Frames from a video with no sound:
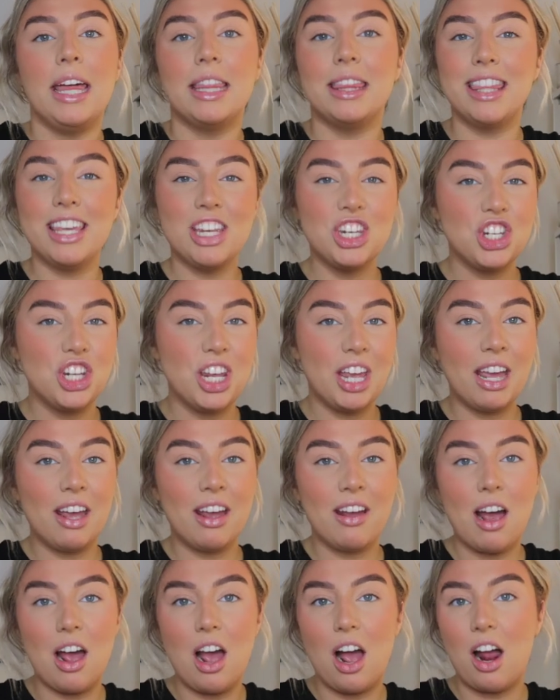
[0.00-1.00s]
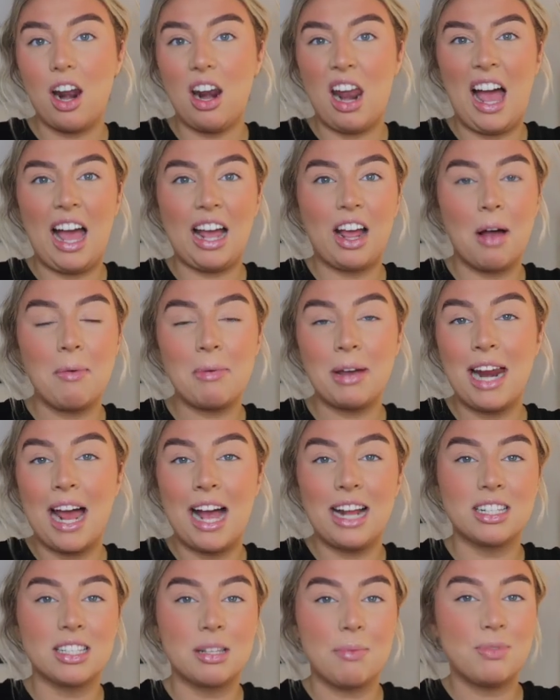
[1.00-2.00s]
This year, like, I'm going to
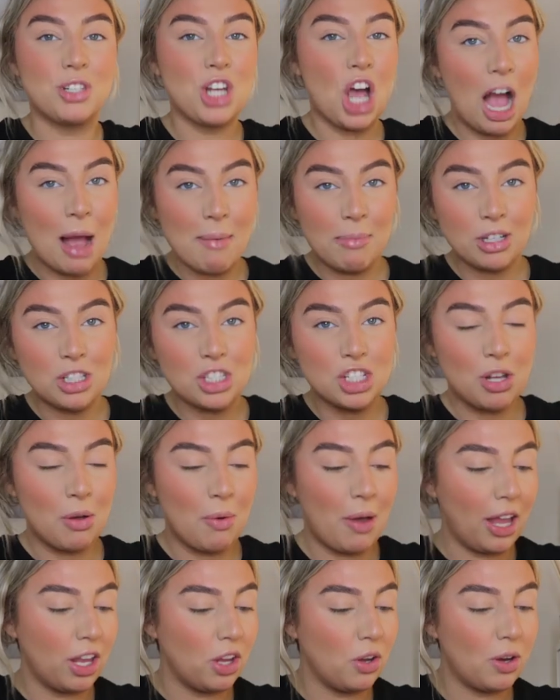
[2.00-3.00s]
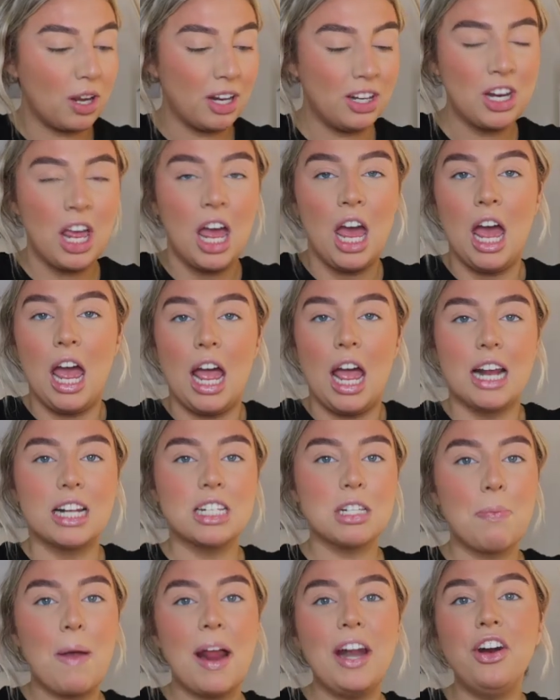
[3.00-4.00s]
add some diamonds to it. You can,
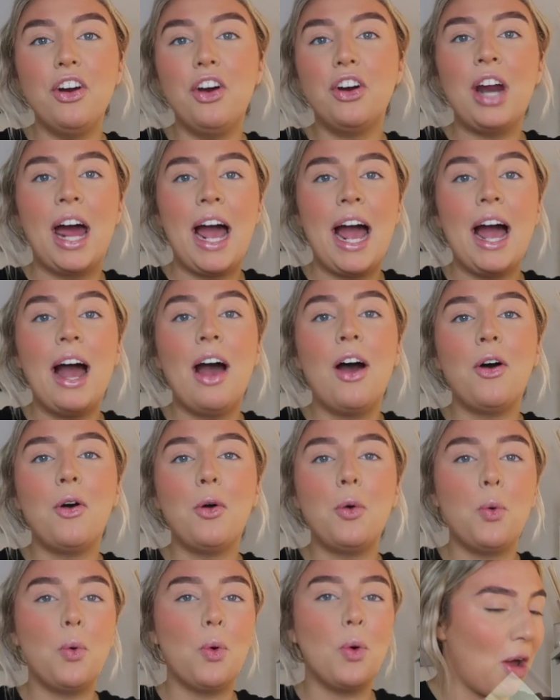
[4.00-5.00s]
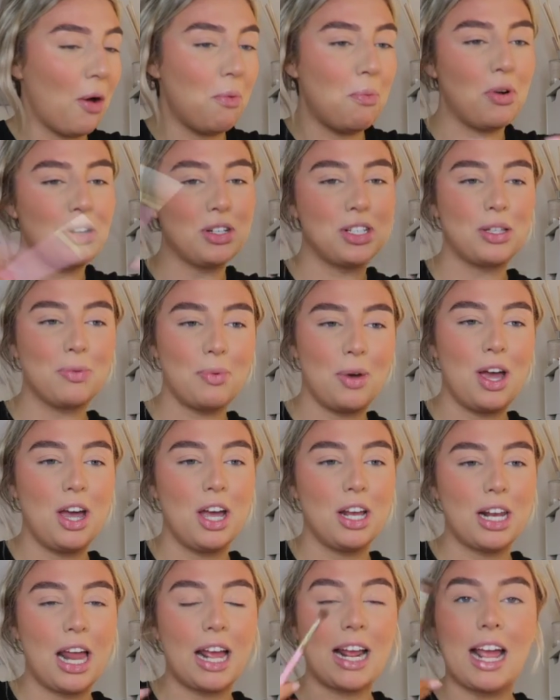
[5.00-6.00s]
depending on how, what's the
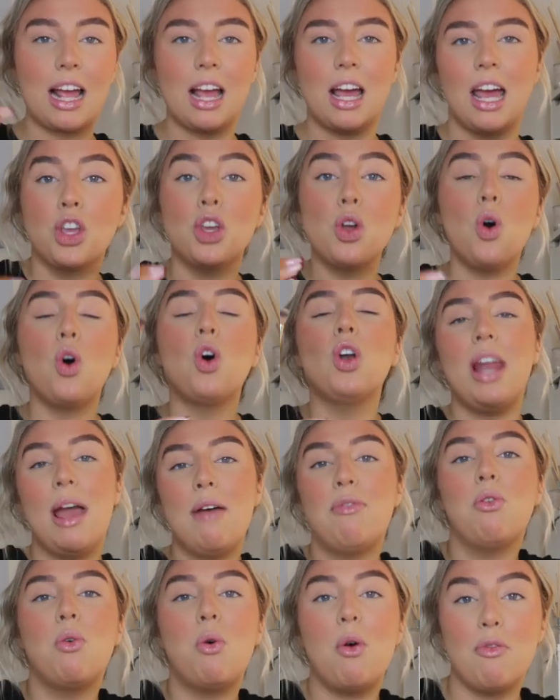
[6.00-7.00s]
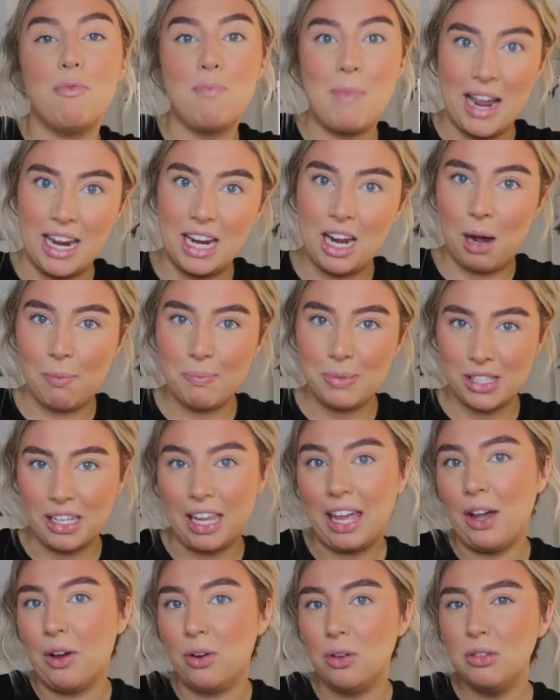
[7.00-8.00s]
word, like your level of makeup
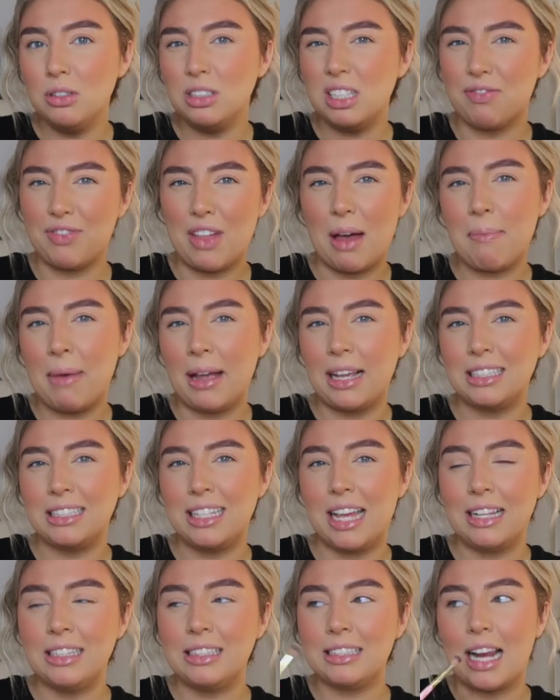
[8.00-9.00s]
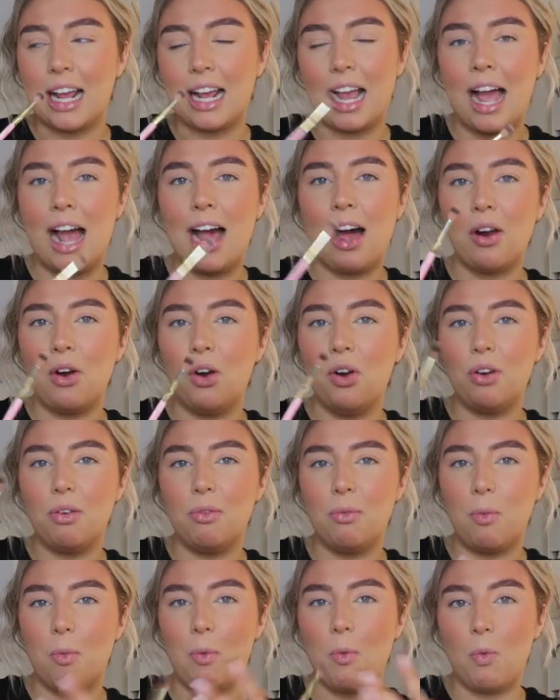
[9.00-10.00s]
skills, if that makes sense, like how
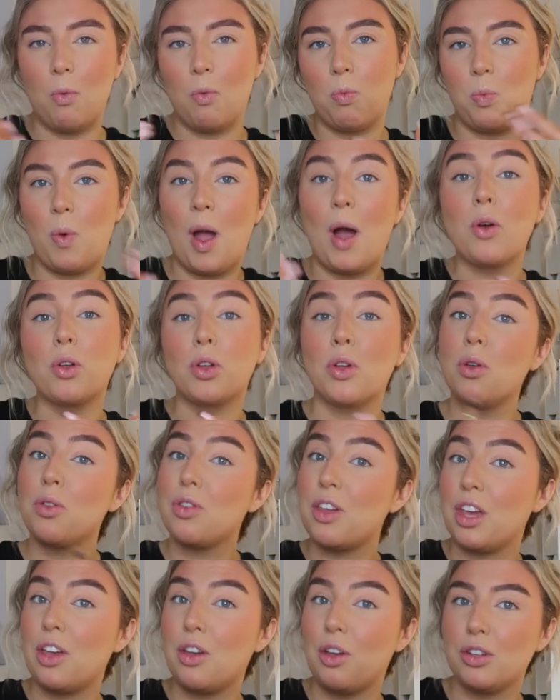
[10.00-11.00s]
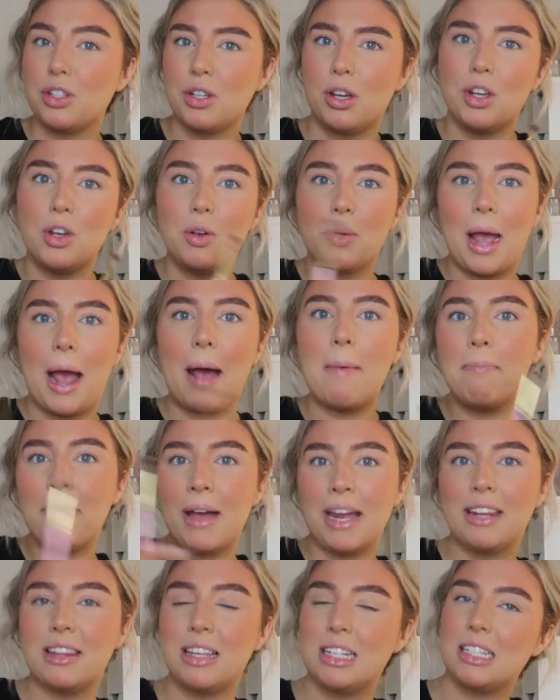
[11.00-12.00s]
well you think you can do, you can
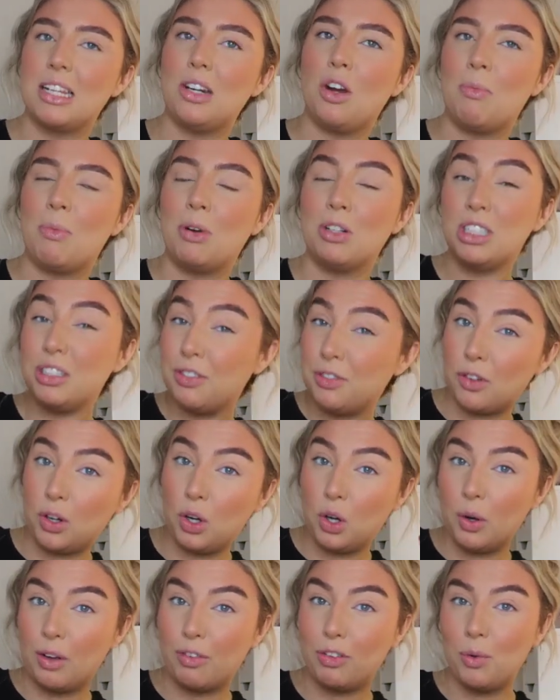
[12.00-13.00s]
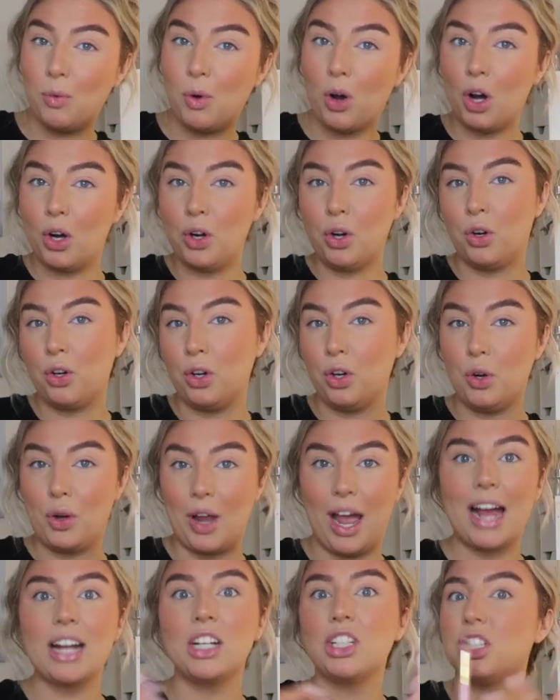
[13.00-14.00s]
make this a lot more difficult if you want, or you
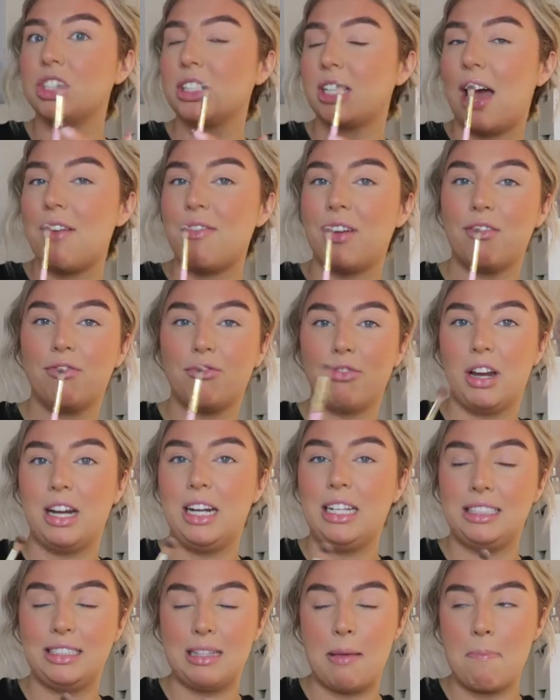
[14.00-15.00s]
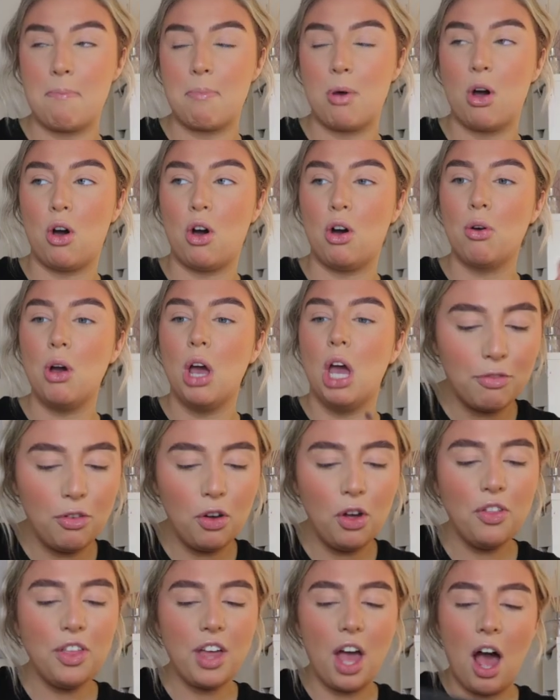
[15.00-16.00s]
can just have it really simple.
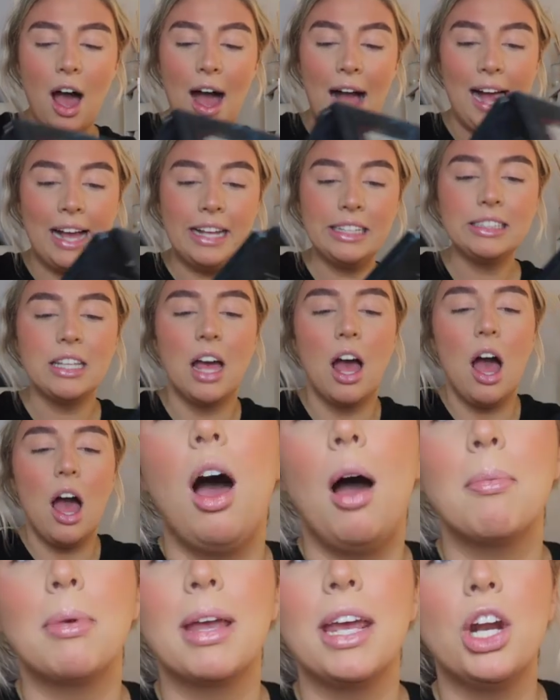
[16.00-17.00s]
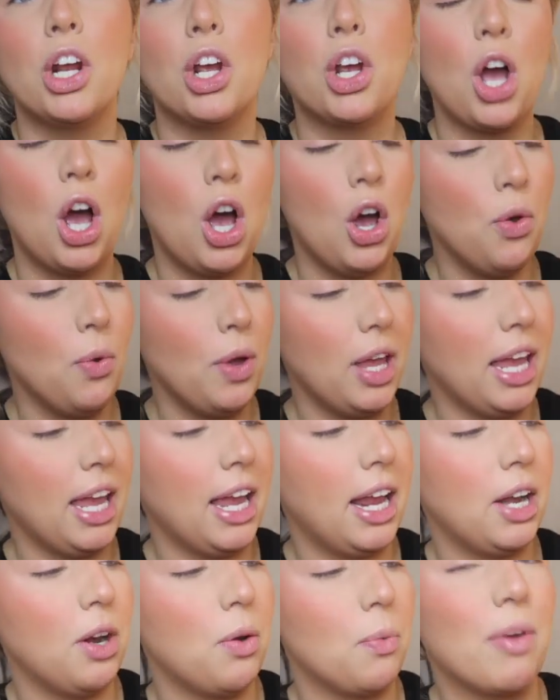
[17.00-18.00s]
For the eyes, I'm gonna go
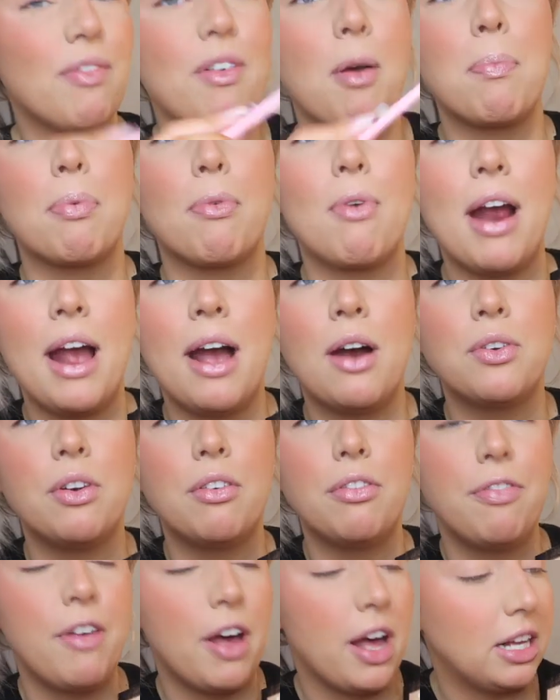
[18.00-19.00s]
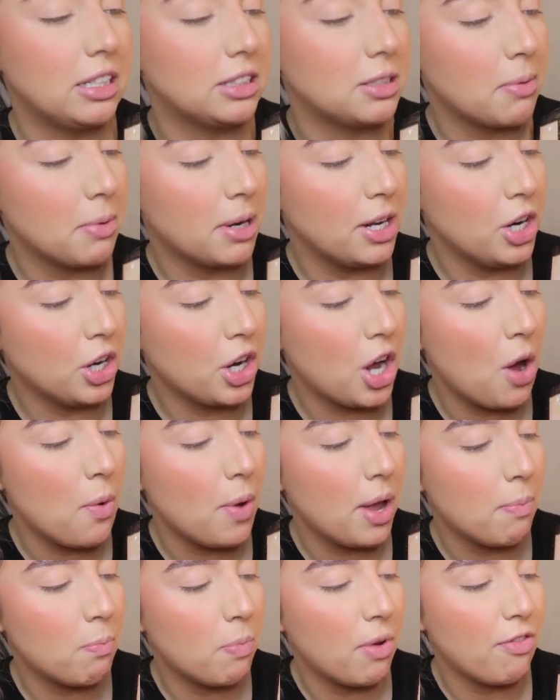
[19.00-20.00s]
in with a brown first. So I'm gonna go
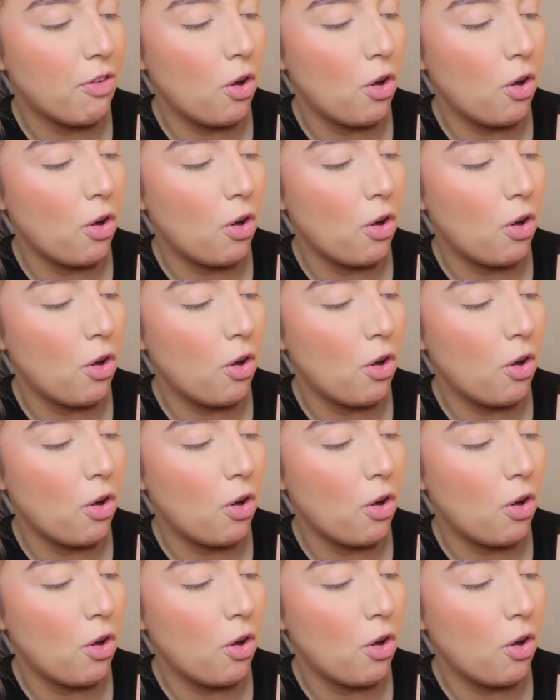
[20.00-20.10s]
in with